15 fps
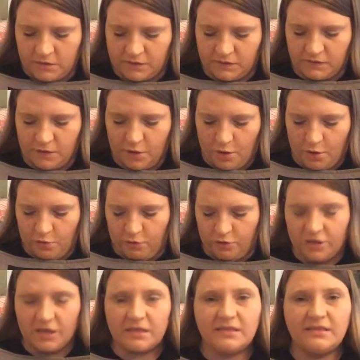So
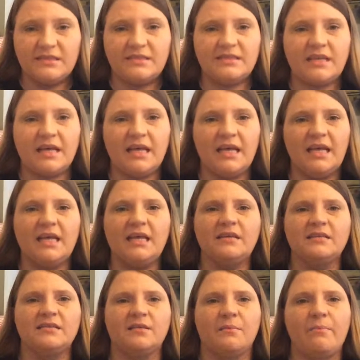you can see
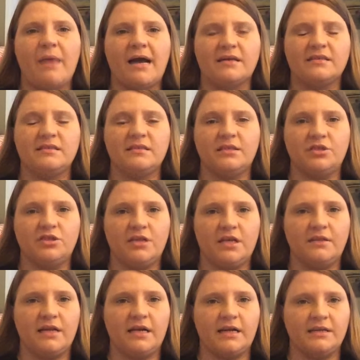some back
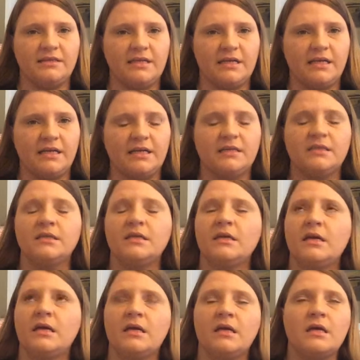stitching that I did.
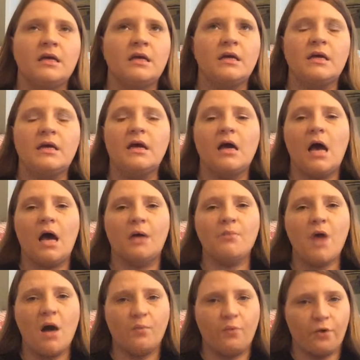I'm
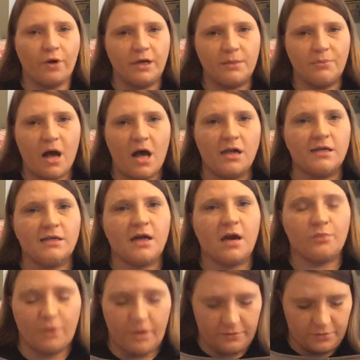not worried about it.
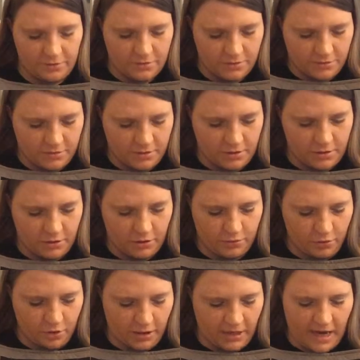I'd rather
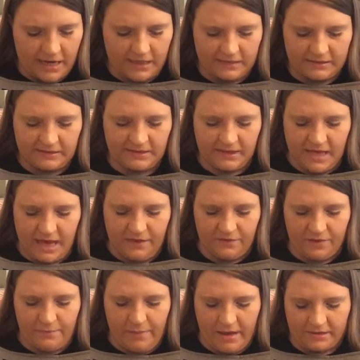look at it and see
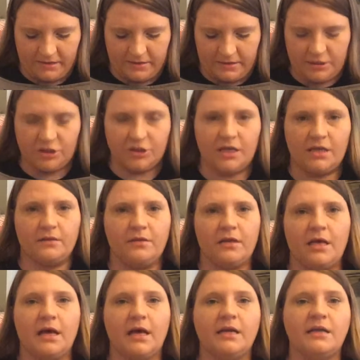heavy back stitching
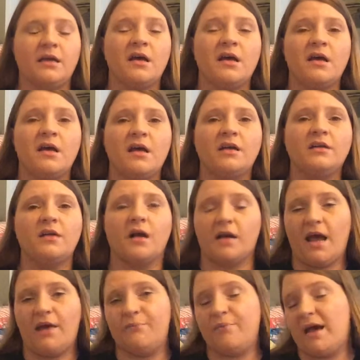than not
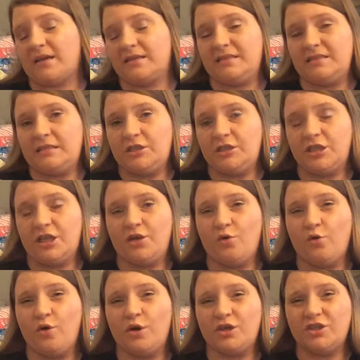have back stitching
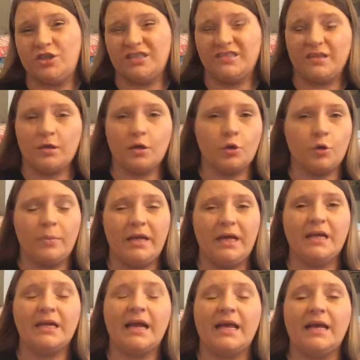or just a little
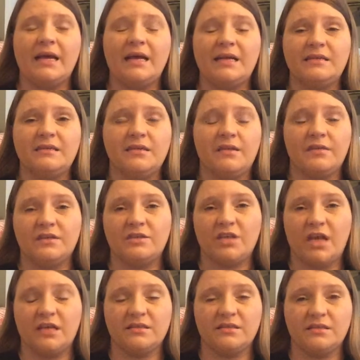bit, and the
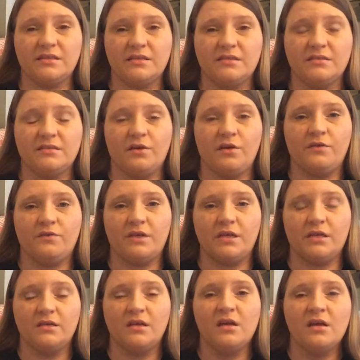chances of
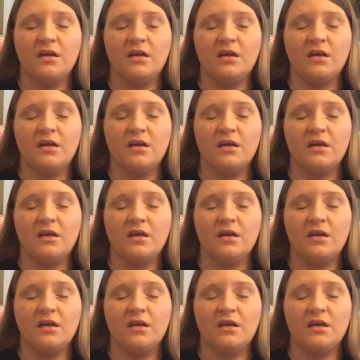it